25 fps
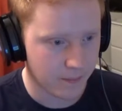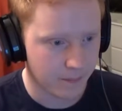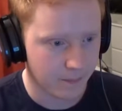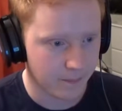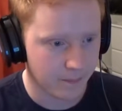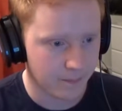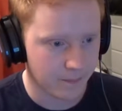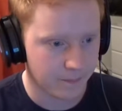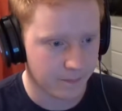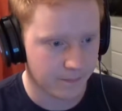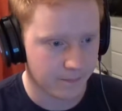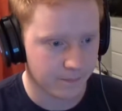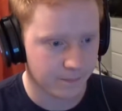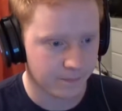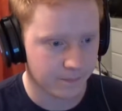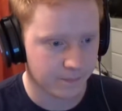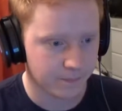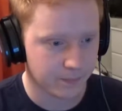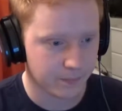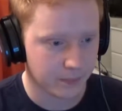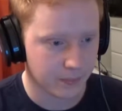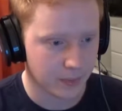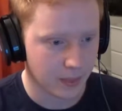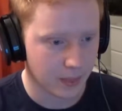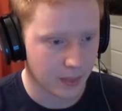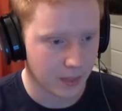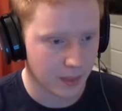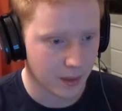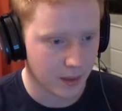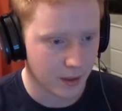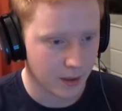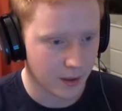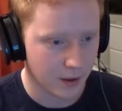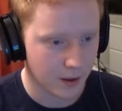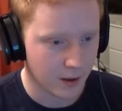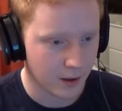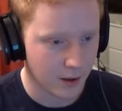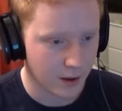
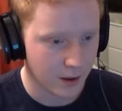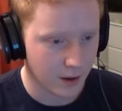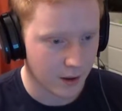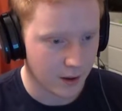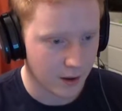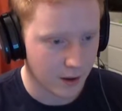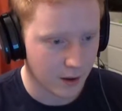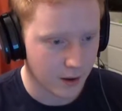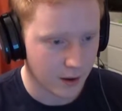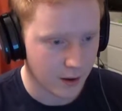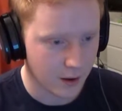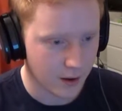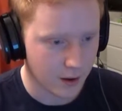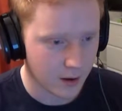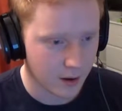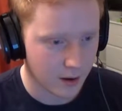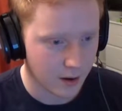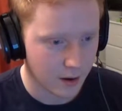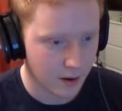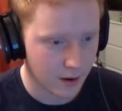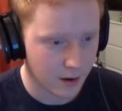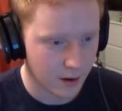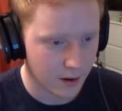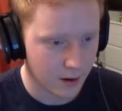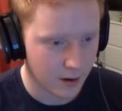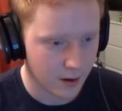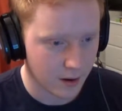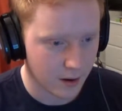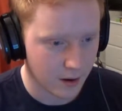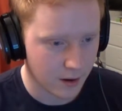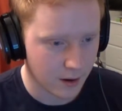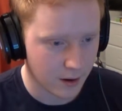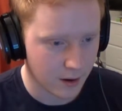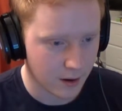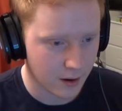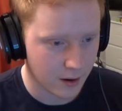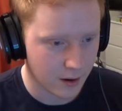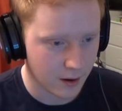
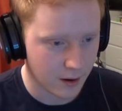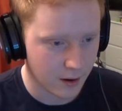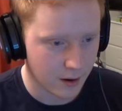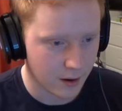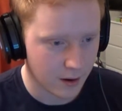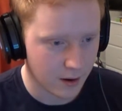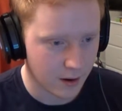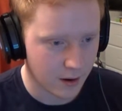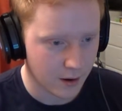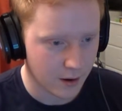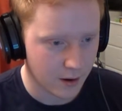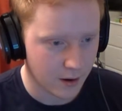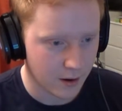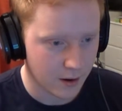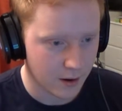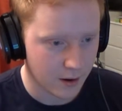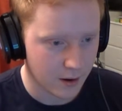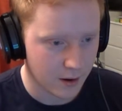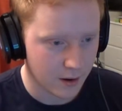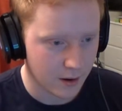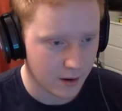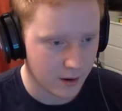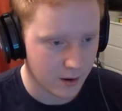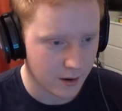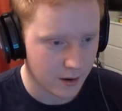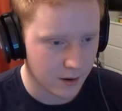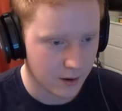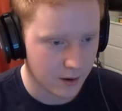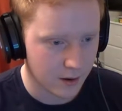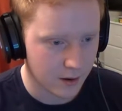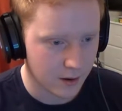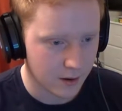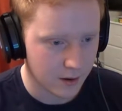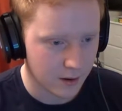[no speech]